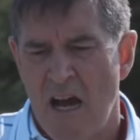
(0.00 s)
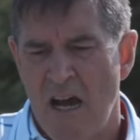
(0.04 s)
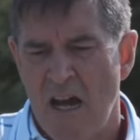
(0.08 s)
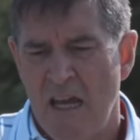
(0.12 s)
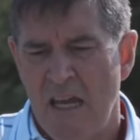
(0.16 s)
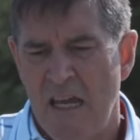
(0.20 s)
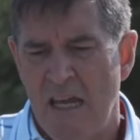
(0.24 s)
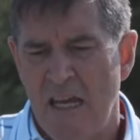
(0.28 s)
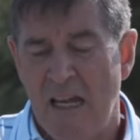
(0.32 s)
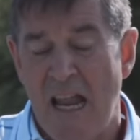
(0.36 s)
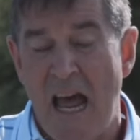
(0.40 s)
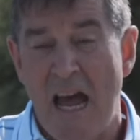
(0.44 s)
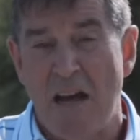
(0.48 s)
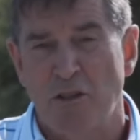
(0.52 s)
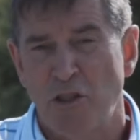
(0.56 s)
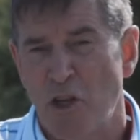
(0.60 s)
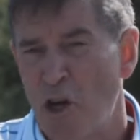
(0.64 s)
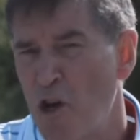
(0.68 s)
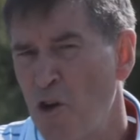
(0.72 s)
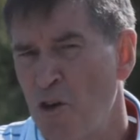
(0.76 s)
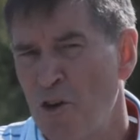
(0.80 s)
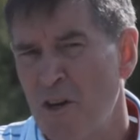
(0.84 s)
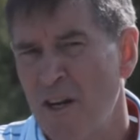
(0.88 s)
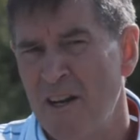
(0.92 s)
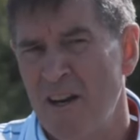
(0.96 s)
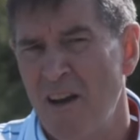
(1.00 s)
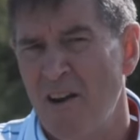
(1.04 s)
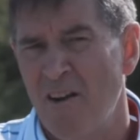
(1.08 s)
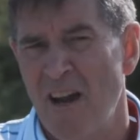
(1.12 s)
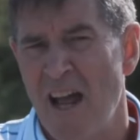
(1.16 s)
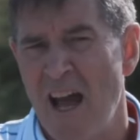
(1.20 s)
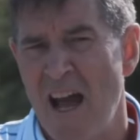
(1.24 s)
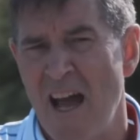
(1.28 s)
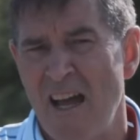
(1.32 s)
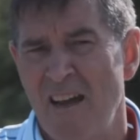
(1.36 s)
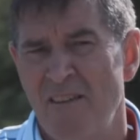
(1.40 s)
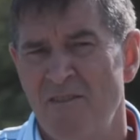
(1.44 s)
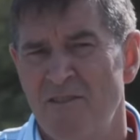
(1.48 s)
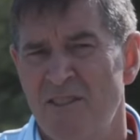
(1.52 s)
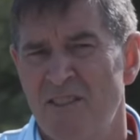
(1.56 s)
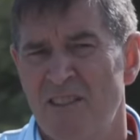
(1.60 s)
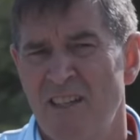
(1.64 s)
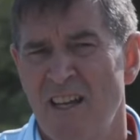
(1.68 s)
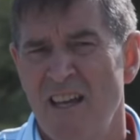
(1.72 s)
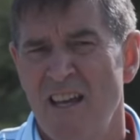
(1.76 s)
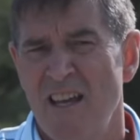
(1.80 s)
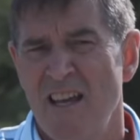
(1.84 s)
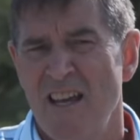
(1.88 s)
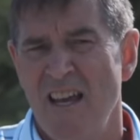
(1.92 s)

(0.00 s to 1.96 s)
he allows hurt in our lives